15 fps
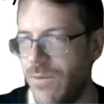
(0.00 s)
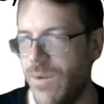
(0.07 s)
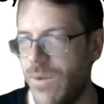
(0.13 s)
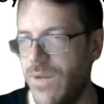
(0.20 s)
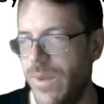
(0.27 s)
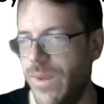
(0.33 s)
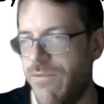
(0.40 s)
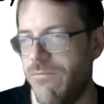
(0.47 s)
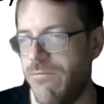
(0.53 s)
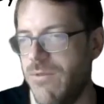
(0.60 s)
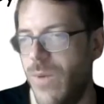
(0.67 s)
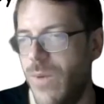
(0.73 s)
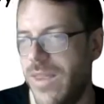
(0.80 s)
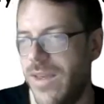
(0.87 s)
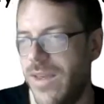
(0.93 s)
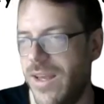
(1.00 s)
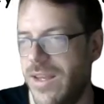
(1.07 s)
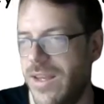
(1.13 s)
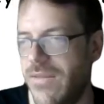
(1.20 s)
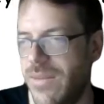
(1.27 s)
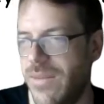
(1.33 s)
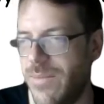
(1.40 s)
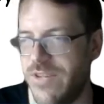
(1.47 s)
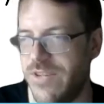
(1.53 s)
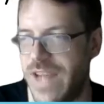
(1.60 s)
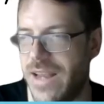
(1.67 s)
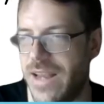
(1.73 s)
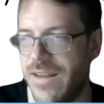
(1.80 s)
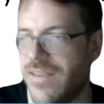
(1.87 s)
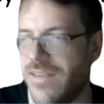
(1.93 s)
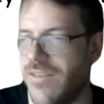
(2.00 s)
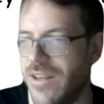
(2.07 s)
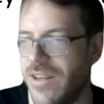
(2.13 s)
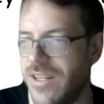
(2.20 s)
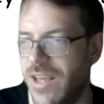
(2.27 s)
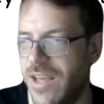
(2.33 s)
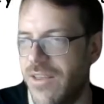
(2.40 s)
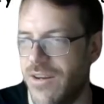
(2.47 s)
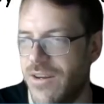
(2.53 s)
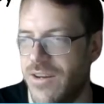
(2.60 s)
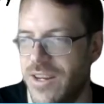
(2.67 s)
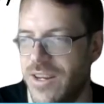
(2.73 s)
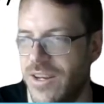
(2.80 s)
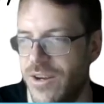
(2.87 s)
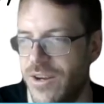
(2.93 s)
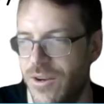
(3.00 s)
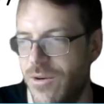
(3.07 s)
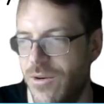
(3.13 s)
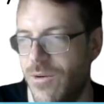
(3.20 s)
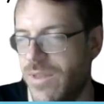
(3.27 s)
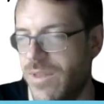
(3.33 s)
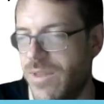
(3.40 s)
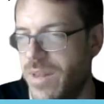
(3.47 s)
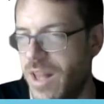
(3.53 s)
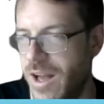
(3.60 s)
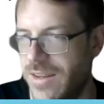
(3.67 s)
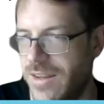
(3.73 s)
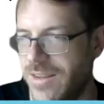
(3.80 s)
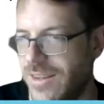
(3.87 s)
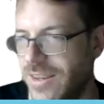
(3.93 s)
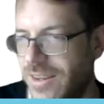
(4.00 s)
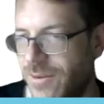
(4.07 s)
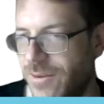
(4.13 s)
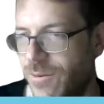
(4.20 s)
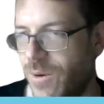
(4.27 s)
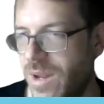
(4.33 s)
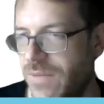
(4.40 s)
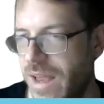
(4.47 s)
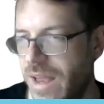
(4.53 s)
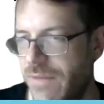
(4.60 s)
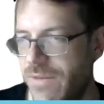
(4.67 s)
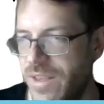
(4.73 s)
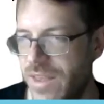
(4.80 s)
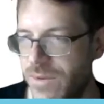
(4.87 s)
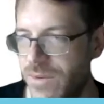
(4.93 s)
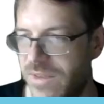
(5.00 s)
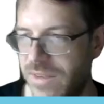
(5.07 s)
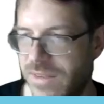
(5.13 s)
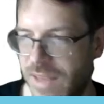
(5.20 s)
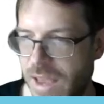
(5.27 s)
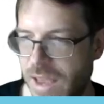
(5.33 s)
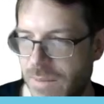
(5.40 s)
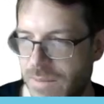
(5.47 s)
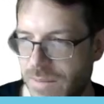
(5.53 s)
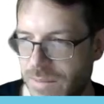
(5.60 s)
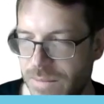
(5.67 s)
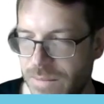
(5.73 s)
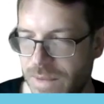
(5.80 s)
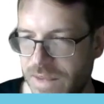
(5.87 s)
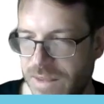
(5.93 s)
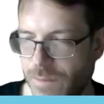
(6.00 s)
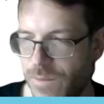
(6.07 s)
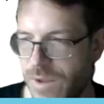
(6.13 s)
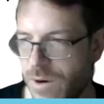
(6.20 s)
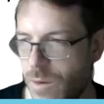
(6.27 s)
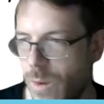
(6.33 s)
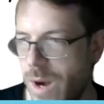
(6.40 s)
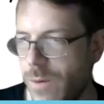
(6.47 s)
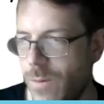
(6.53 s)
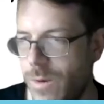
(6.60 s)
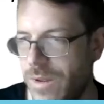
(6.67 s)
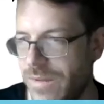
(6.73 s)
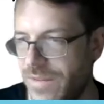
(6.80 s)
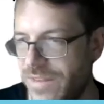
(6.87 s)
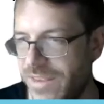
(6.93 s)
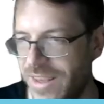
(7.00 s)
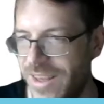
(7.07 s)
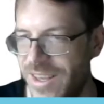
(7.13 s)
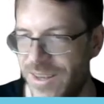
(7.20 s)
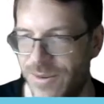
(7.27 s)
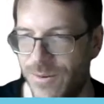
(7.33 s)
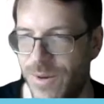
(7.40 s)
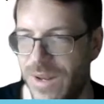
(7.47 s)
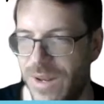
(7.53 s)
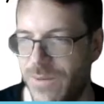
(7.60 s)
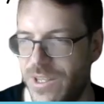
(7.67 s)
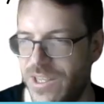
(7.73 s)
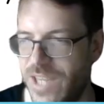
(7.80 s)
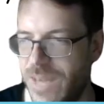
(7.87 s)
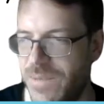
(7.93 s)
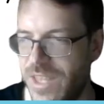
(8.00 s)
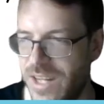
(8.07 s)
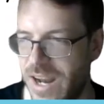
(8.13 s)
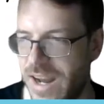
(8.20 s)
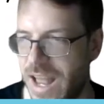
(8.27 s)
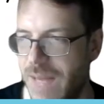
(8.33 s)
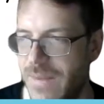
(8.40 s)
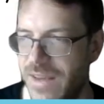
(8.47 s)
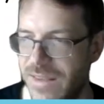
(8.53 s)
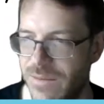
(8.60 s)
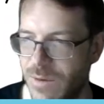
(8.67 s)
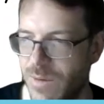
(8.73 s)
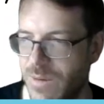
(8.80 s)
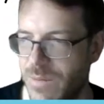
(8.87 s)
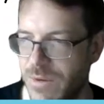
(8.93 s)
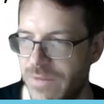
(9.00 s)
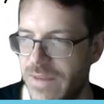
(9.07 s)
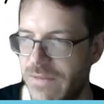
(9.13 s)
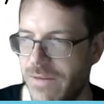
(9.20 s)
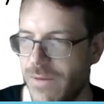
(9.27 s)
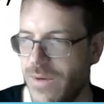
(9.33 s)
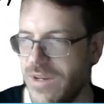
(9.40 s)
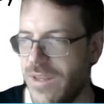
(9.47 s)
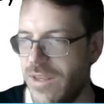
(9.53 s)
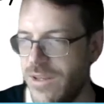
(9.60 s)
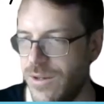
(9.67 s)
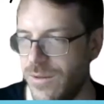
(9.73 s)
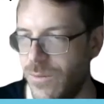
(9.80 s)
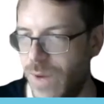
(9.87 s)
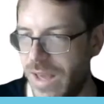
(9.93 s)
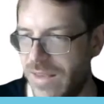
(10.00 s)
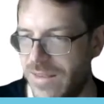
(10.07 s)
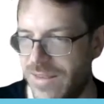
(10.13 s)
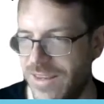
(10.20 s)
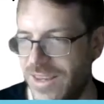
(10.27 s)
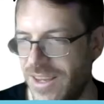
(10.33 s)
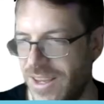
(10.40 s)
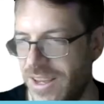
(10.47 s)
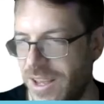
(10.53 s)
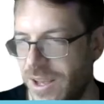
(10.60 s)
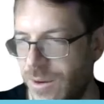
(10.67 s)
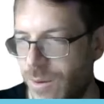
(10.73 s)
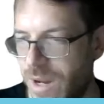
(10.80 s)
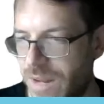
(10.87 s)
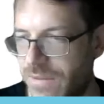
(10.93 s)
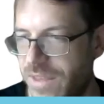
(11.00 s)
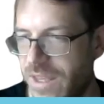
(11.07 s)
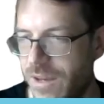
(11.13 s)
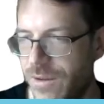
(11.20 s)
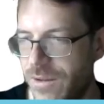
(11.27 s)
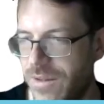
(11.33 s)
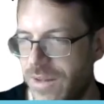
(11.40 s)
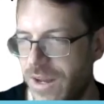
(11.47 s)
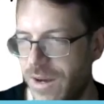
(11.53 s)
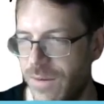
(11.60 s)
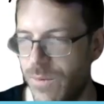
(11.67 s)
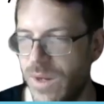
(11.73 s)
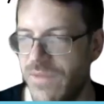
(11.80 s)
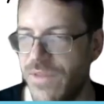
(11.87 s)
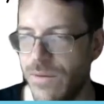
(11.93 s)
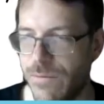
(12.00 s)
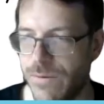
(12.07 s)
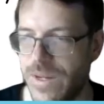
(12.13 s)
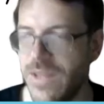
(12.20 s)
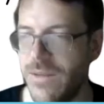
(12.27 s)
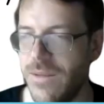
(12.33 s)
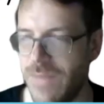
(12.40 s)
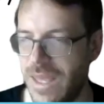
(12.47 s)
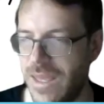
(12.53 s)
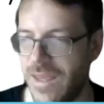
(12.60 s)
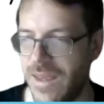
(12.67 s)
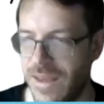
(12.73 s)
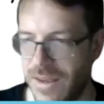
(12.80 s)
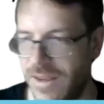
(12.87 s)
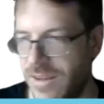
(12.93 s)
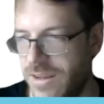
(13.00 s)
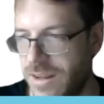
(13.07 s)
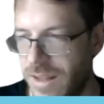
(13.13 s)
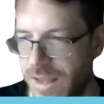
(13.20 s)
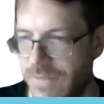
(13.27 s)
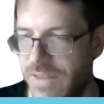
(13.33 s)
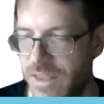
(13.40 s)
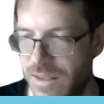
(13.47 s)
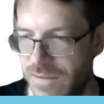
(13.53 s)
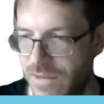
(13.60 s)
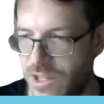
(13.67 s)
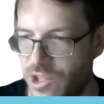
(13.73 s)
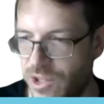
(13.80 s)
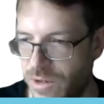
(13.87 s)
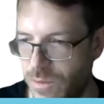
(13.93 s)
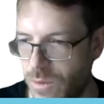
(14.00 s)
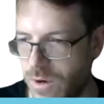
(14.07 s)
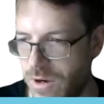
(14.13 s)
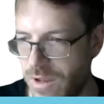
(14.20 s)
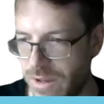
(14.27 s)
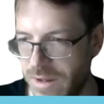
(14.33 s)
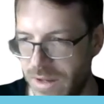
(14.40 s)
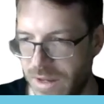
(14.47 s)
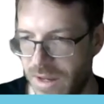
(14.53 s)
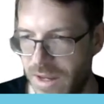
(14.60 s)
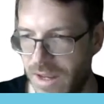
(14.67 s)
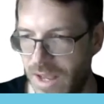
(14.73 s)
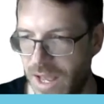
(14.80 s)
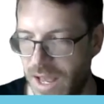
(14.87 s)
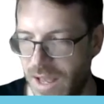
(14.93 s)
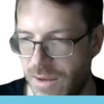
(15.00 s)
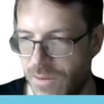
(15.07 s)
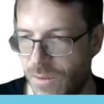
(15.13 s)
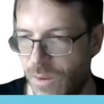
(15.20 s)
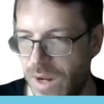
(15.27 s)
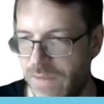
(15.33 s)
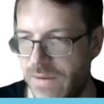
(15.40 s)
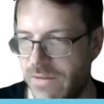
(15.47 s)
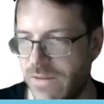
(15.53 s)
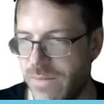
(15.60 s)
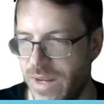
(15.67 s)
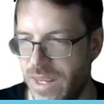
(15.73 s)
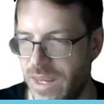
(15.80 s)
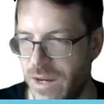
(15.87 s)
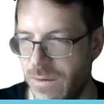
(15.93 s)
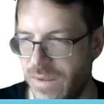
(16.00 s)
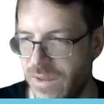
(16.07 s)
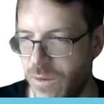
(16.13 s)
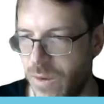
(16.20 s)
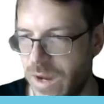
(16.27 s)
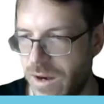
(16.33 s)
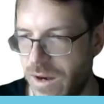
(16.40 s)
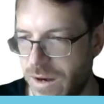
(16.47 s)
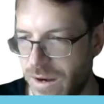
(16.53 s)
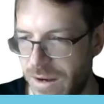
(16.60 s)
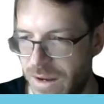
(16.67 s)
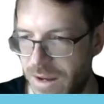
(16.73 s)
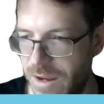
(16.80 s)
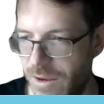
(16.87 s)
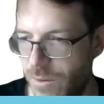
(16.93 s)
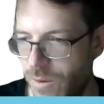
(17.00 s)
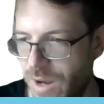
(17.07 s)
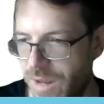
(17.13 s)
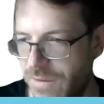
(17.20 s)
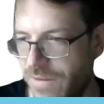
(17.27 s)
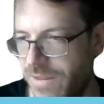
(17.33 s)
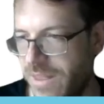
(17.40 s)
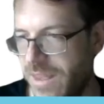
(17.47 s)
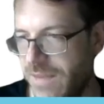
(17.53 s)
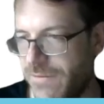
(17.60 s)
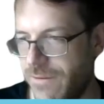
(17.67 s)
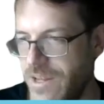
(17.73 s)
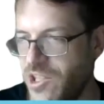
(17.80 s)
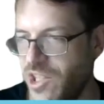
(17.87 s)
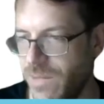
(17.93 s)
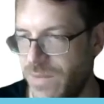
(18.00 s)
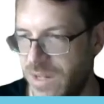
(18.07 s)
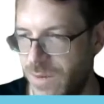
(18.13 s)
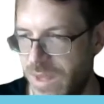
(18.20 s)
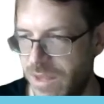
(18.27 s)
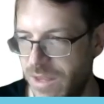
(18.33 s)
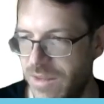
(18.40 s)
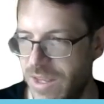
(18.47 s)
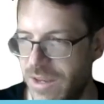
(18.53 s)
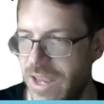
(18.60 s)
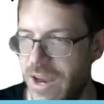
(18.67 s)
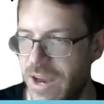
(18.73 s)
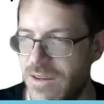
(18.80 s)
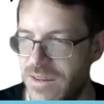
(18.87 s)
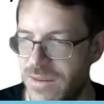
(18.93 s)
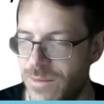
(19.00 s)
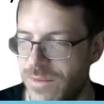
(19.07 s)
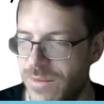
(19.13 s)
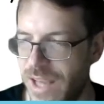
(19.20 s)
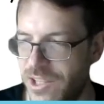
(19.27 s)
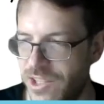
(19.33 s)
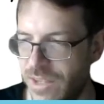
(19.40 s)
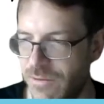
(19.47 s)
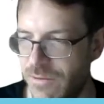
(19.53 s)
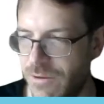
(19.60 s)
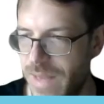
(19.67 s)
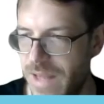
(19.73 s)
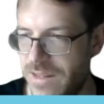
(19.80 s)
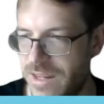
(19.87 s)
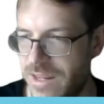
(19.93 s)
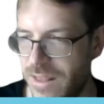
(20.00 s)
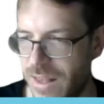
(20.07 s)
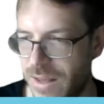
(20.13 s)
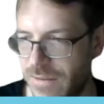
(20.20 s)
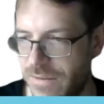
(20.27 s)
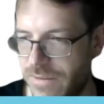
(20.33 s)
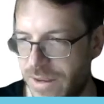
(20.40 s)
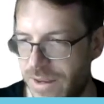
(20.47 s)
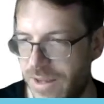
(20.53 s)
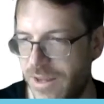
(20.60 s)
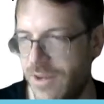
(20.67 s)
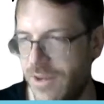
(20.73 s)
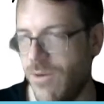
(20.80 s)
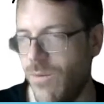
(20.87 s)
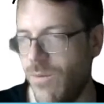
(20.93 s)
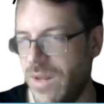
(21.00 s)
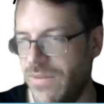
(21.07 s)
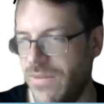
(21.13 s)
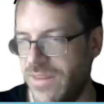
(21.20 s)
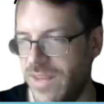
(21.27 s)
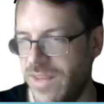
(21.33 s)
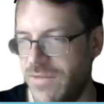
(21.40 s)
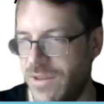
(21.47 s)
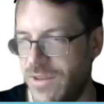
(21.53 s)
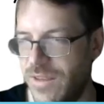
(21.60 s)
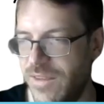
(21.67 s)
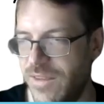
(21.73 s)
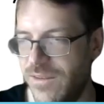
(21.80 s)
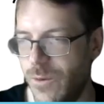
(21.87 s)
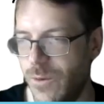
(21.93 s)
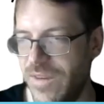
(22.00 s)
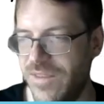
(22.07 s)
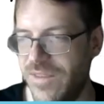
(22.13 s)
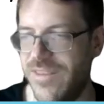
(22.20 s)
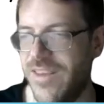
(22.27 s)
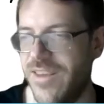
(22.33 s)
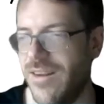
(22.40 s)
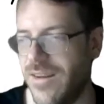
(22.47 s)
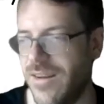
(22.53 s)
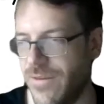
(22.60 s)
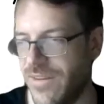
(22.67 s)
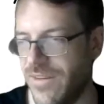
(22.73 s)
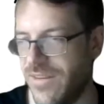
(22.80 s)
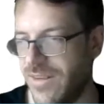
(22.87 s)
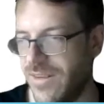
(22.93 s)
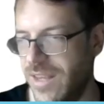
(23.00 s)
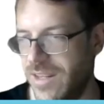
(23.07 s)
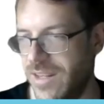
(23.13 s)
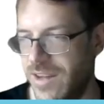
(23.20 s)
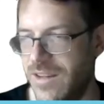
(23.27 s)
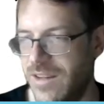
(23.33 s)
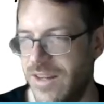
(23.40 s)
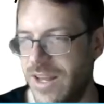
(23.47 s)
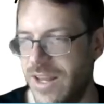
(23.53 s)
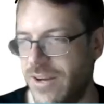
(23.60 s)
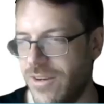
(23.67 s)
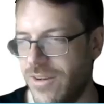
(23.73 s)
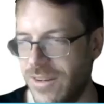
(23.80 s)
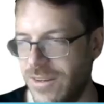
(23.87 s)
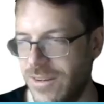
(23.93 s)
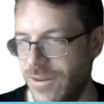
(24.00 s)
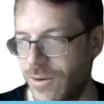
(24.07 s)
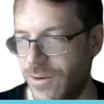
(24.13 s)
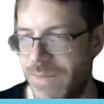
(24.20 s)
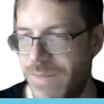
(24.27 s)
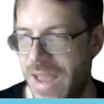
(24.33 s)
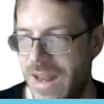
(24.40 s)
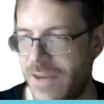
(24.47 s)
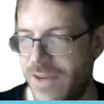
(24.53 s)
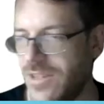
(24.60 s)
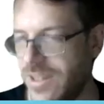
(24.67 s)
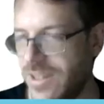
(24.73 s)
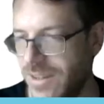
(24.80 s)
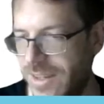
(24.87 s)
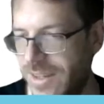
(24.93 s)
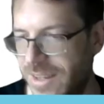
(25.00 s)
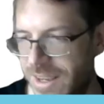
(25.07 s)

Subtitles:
What if we threw away the idea of the protagonist altogether or the plot? What if everything was the same except there are werewolves? What if we keep the dynamics, but we move everyone to the Old West? What if the real me could live in this fictional world? What if everybody here was queer? What if the friendship between these two characters was actually romantic love? Or what if instead of using swords to settle differences, they talked it out? or made out.